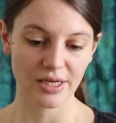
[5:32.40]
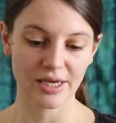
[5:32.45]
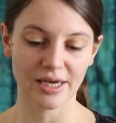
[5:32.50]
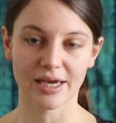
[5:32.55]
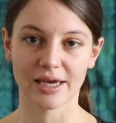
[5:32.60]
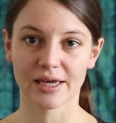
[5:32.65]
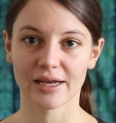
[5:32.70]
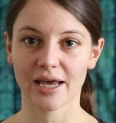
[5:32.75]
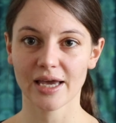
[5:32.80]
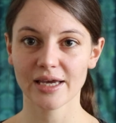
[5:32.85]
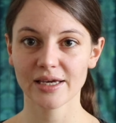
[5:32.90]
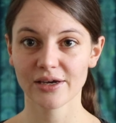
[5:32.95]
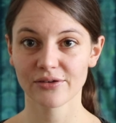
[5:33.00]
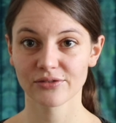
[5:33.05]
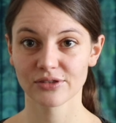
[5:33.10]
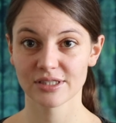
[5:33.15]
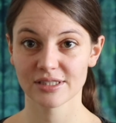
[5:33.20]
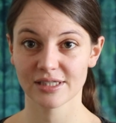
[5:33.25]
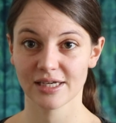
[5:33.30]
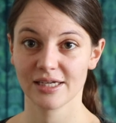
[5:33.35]
And I have
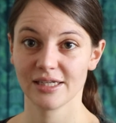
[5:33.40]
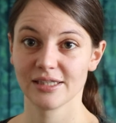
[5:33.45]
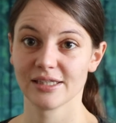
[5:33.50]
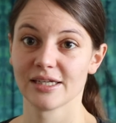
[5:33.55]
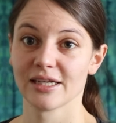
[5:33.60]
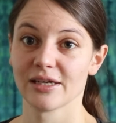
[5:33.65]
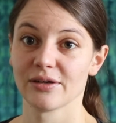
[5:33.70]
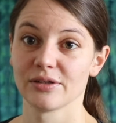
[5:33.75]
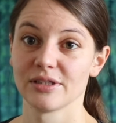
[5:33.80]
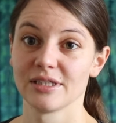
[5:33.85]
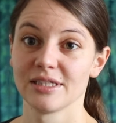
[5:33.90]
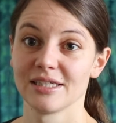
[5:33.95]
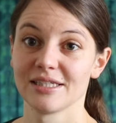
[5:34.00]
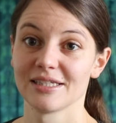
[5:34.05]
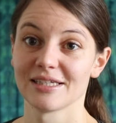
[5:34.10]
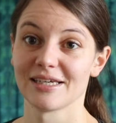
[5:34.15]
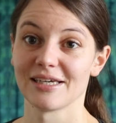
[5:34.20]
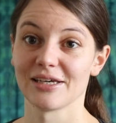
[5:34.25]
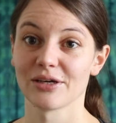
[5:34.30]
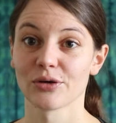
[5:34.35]
decided that I
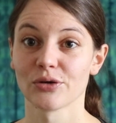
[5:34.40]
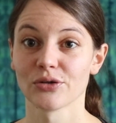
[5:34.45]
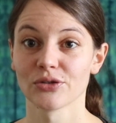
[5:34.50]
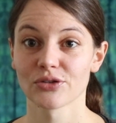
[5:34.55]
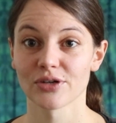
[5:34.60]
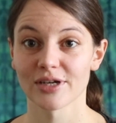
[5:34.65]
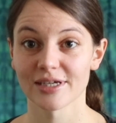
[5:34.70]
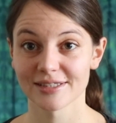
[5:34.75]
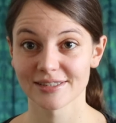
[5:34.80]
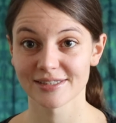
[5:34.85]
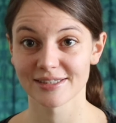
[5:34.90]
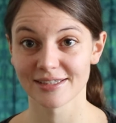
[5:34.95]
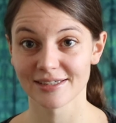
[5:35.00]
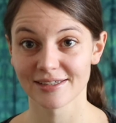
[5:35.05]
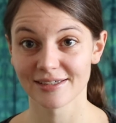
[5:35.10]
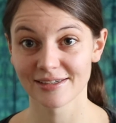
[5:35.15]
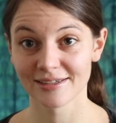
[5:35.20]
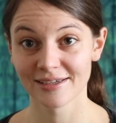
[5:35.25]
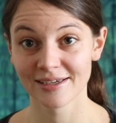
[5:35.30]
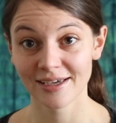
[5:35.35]
need a
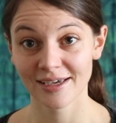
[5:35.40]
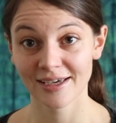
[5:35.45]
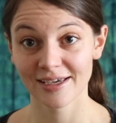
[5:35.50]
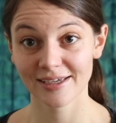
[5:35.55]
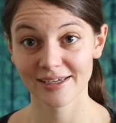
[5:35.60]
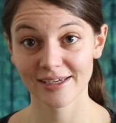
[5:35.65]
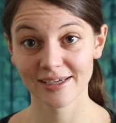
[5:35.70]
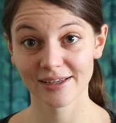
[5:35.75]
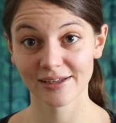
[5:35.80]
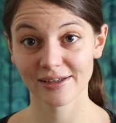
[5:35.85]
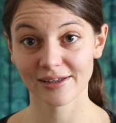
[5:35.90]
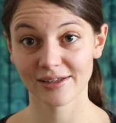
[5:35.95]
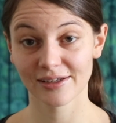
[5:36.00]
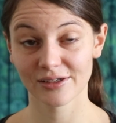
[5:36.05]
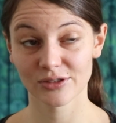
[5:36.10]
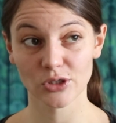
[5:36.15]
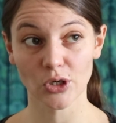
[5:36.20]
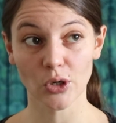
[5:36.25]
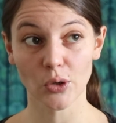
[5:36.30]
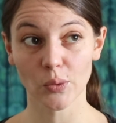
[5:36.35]
contrasting heel,
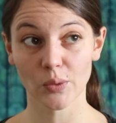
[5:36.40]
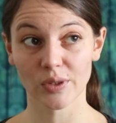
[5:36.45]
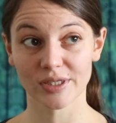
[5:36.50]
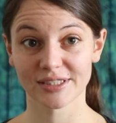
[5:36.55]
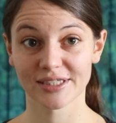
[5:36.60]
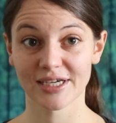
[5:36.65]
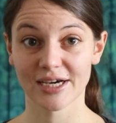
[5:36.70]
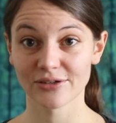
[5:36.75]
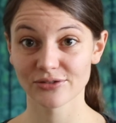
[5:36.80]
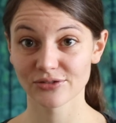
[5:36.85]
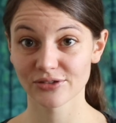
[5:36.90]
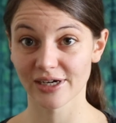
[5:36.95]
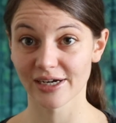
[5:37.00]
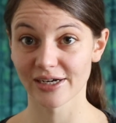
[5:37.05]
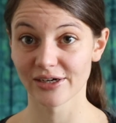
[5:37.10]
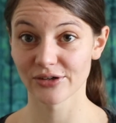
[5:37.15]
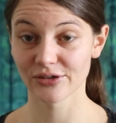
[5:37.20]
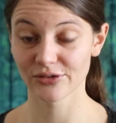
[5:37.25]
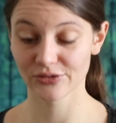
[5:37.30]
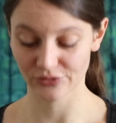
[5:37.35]
toe and cuff
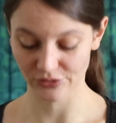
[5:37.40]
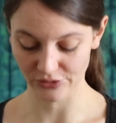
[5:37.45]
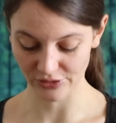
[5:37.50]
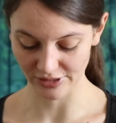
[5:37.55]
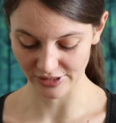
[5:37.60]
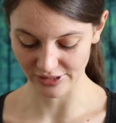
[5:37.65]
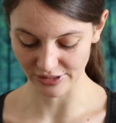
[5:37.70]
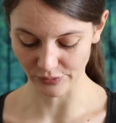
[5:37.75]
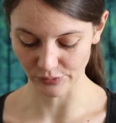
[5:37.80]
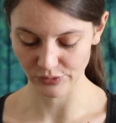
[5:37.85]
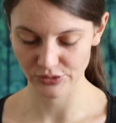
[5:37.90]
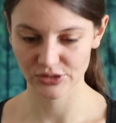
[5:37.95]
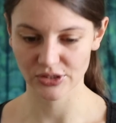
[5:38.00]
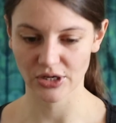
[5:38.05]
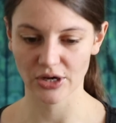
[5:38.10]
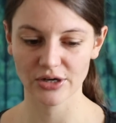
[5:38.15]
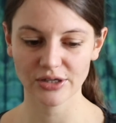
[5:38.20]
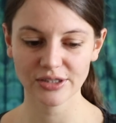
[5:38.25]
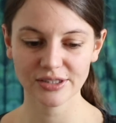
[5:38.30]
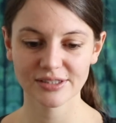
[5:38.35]
color for those
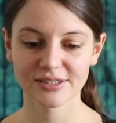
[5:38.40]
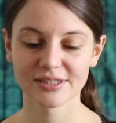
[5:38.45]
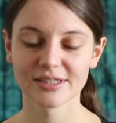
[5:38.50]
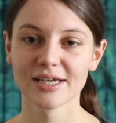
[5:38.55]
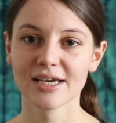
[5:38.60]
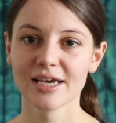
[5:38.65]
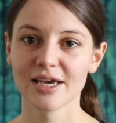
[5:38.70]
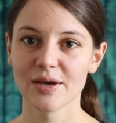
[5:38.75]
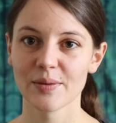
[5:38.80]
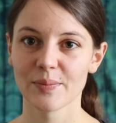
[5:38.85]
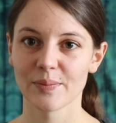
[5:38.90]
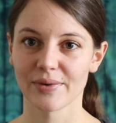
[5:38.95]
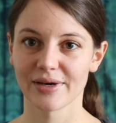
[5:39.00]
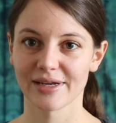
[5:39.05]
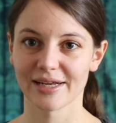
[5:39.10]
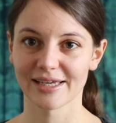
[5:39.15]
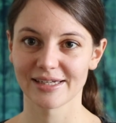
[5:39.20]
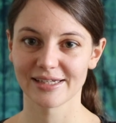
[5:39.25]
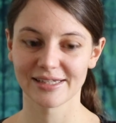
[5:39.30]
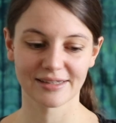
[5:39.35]
socks, but
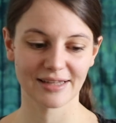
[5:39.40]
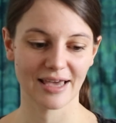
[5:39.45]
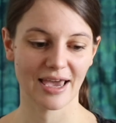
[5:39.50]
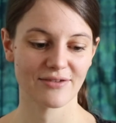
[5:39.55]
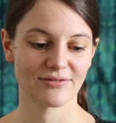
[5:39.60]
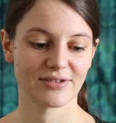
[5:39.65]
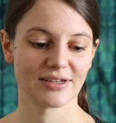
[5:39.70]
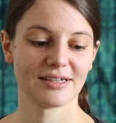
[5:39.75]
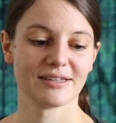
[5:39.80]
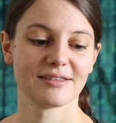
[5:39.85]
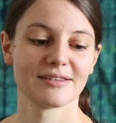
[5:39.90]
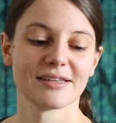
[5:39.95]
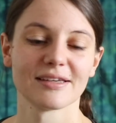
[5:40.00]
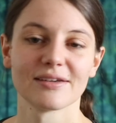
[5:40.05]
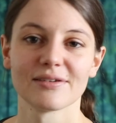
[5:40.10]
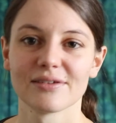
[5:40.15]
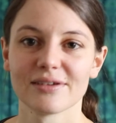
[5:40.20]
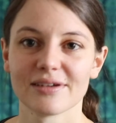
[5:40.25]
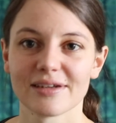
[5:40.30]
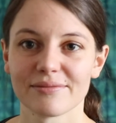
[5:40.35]
I didn't have
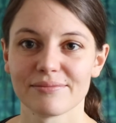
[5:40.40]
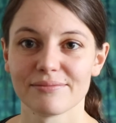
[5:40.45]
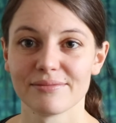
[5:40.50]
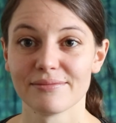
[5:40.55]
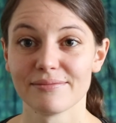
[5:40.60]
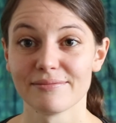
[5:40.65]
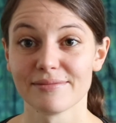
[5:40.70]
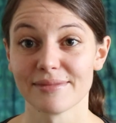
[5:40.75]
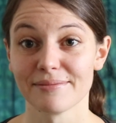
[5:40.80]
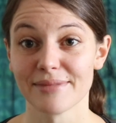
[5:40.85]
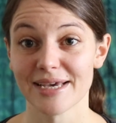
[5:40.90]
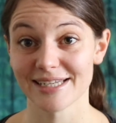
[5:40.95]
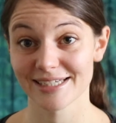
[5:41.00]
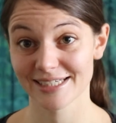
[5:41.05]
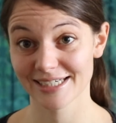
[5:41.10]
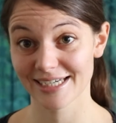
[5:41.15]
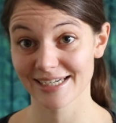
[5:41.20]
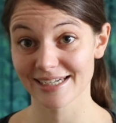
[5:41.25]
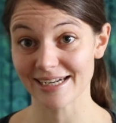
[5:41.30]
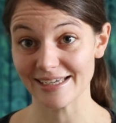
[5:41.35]
anything
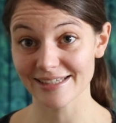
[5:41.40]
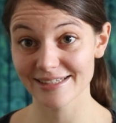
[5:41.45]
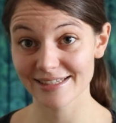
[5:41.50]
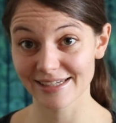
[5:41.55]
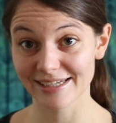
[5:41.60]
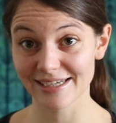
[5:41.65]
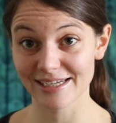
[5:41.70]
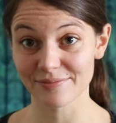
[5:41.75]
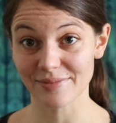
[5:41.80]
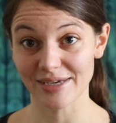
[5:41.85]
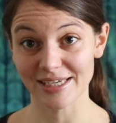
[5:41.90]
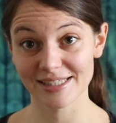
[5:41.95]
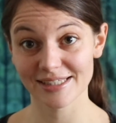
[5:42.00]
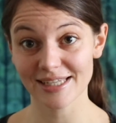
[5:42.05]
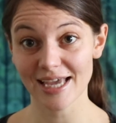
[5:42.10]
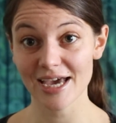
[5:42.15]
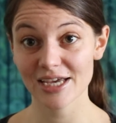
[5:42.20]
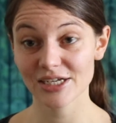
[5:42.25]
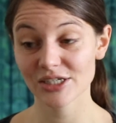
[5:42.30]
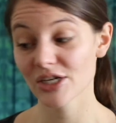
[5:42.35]
matching nicely in my
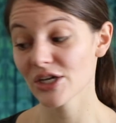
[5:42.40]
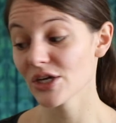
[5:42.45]
stash,